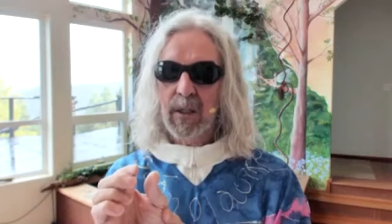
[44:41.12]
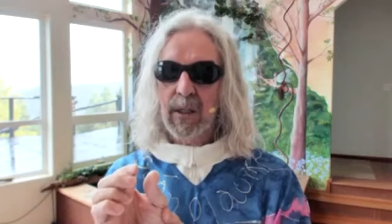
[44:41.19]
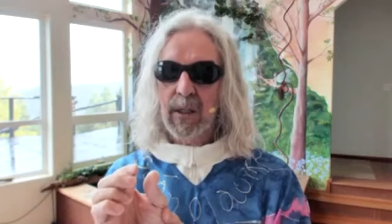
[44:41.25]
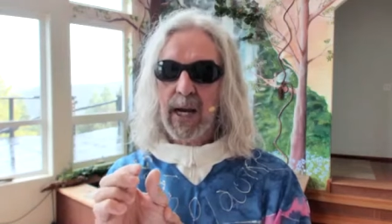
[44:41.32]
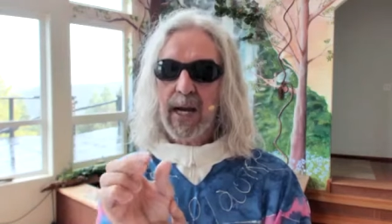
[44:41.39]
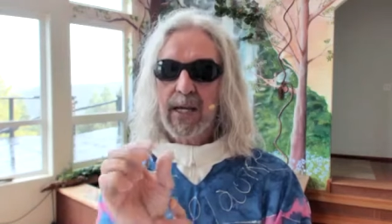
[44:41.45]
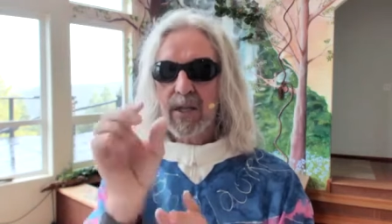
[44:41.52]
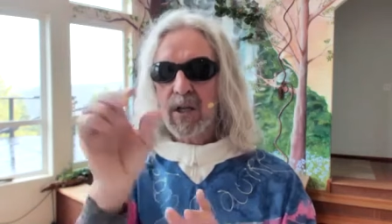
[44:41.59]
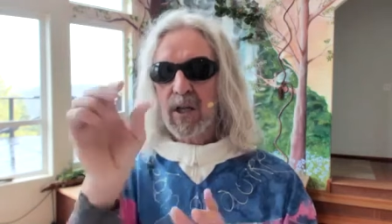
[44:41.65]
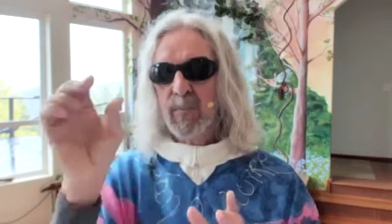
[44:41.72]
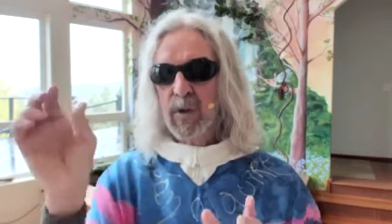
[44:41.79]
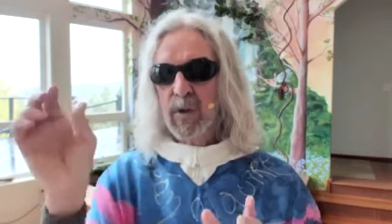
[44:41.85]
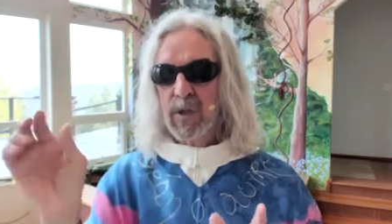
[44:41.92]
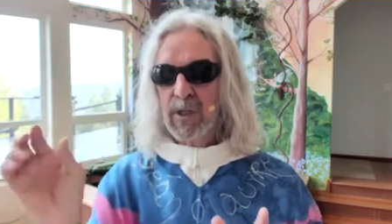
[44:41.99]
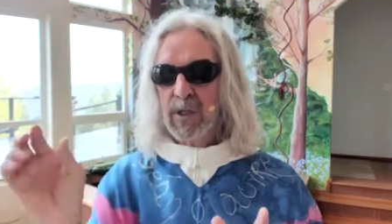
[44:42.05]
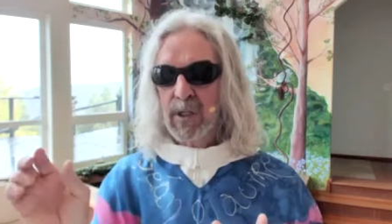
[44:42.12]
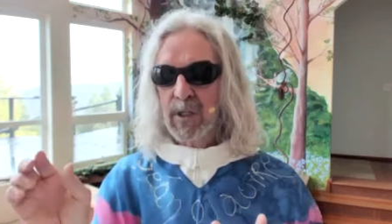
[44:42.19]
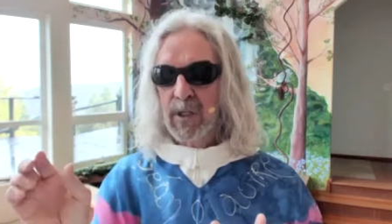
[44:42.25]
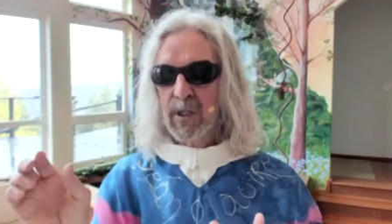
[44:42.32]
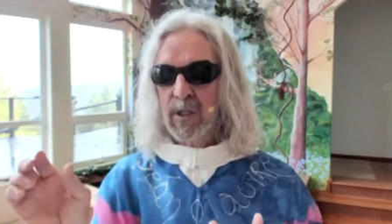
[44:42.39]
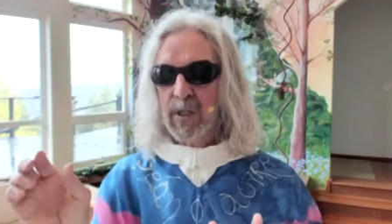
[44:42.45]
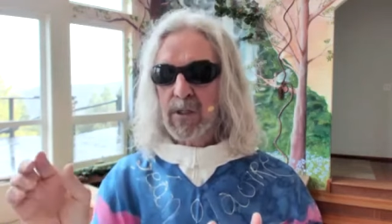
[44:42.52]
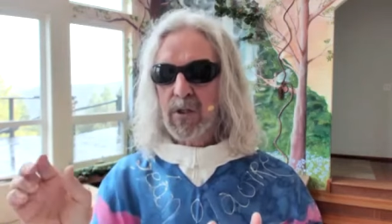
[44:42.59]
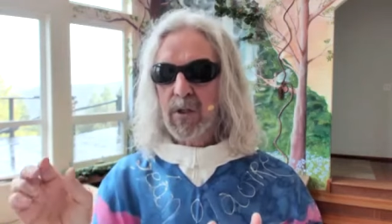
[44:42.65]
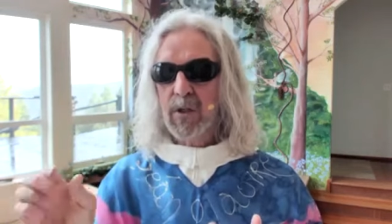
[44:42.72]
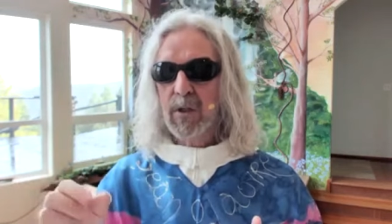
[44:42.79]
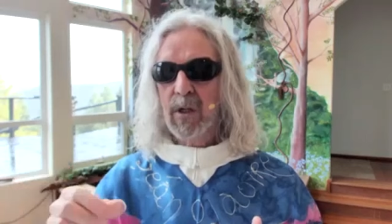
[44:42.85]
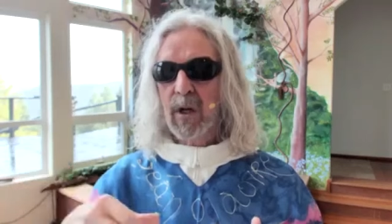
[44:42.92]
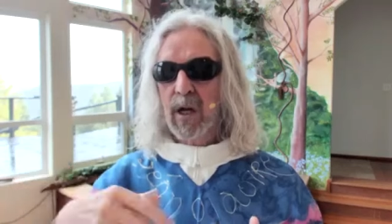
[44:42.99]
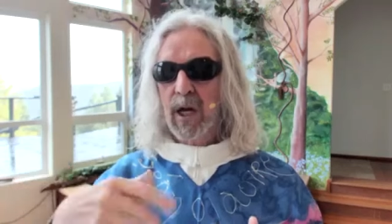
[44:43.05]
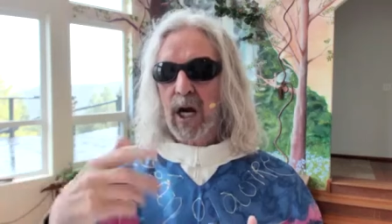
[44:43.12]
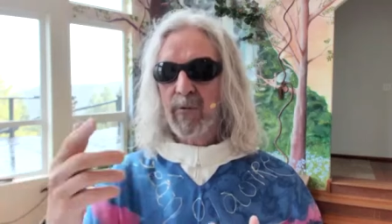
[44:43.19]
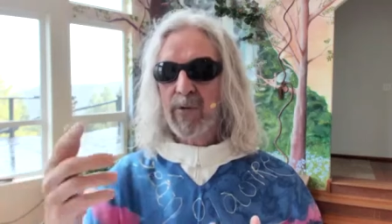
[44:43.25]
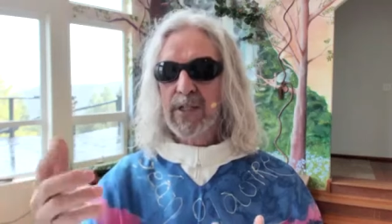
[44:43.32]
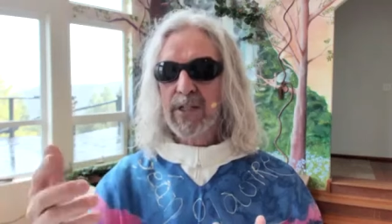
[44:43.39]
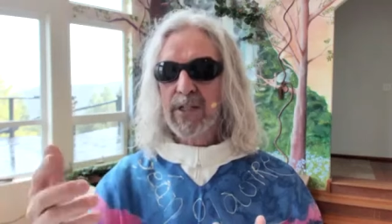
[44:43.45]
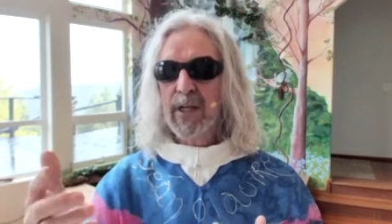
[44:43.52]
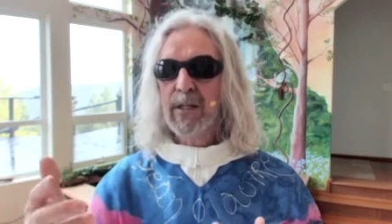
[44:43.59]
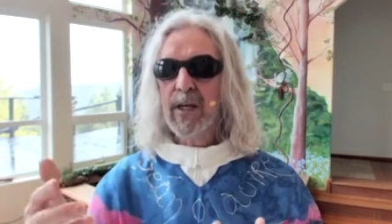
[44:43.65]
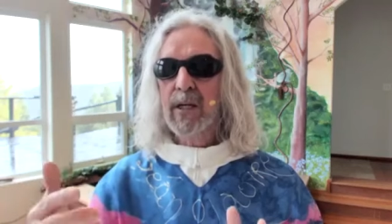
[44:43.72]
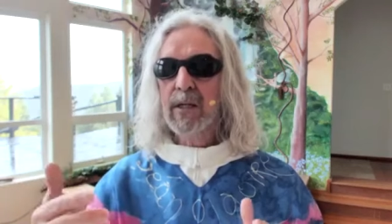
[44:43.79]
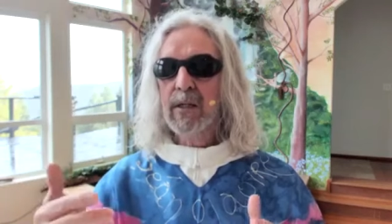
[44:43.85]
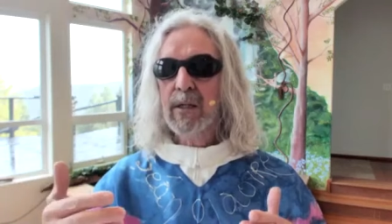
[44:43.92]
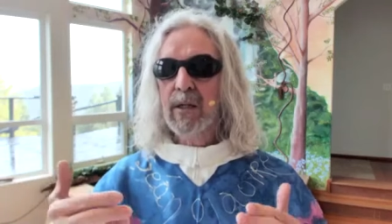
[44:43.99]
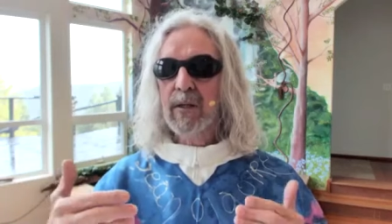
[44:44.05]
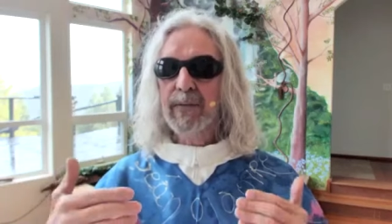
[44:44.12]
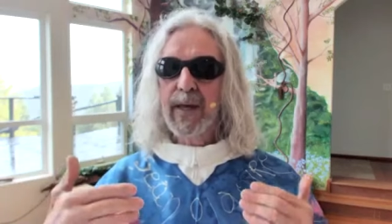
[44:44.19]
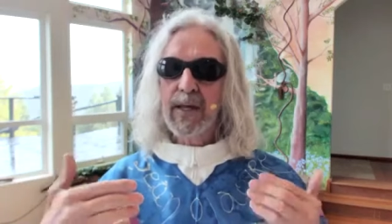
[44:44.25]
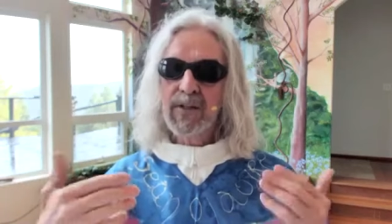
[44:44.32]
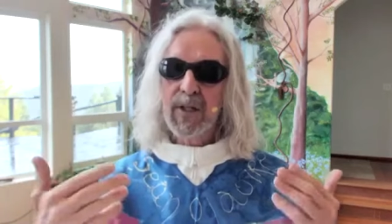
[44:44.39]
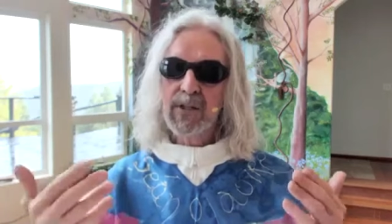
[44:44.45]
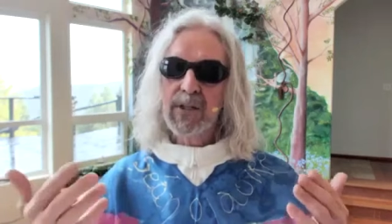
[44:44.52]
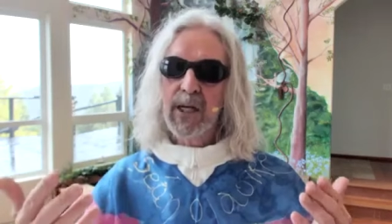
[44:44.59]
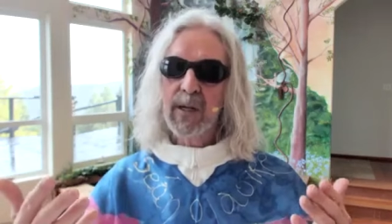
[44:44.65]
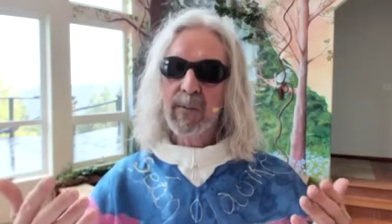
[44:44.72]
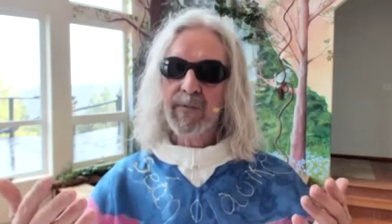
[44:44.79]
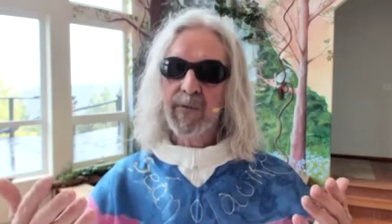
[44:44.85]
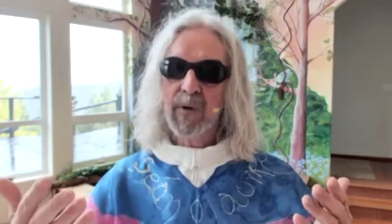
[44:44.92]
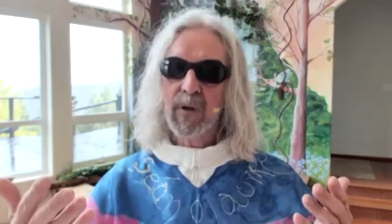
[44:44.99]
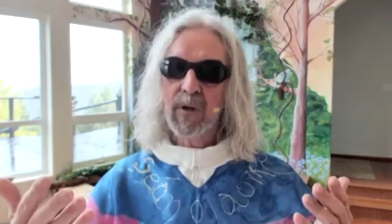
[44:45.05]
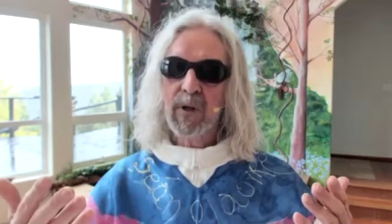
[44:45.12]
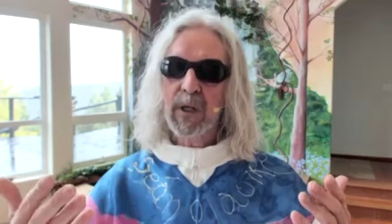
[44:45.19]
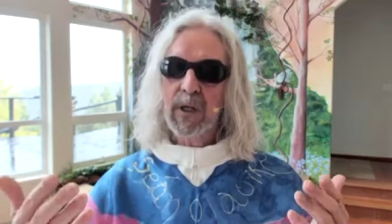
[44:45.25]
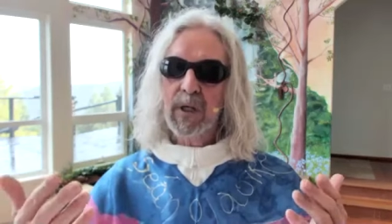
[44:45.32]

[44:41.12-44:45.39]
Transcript: as a community. So obviously then that's a time for,